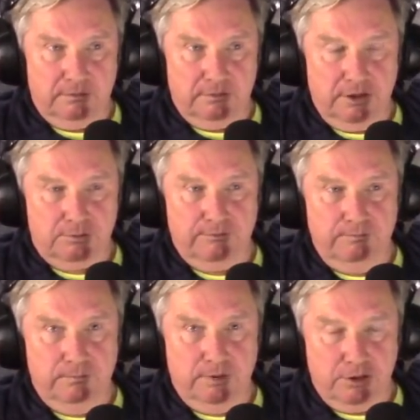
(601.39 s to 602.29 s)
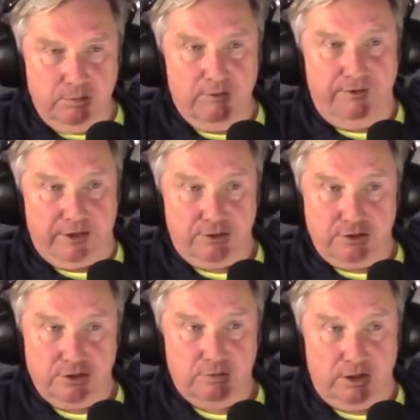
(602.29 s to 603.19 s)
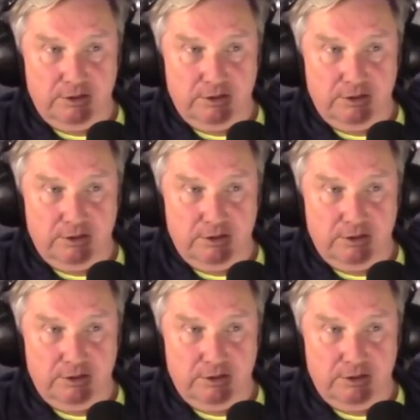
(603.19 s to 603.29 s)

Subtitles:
These were veterans as well.